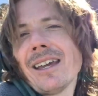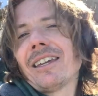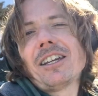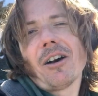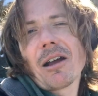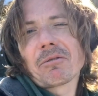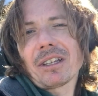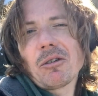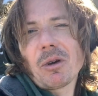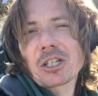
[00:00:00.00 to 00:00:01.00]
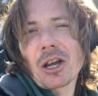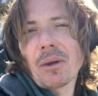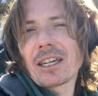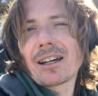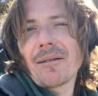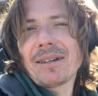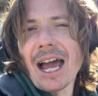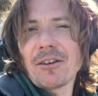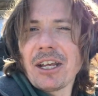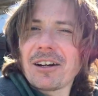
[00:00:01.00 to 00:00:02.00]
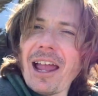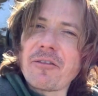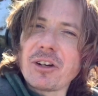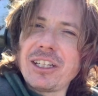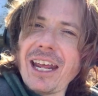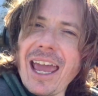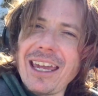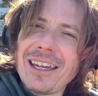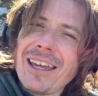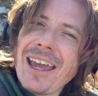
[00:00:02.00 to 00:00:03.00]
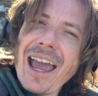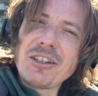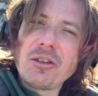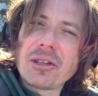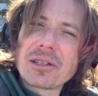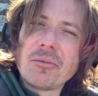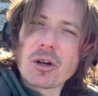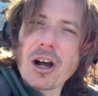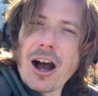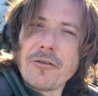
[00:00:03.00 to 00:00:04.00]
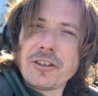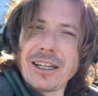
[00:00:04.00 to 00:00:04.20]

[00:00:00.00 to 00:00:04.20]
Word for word: You know, I really wish that we could come down here every day and do this more often.